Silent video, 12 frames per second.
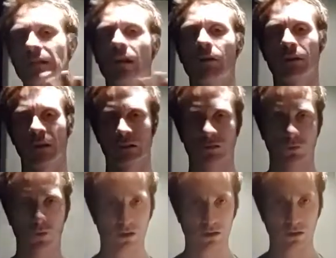how things
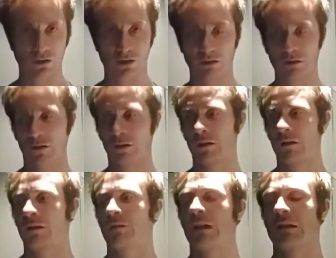work.
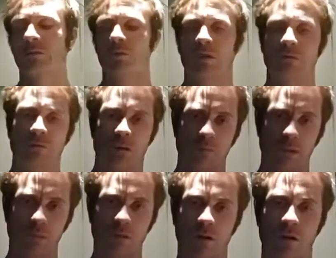That's what some
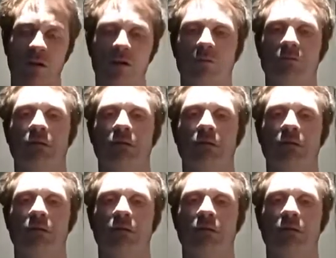people call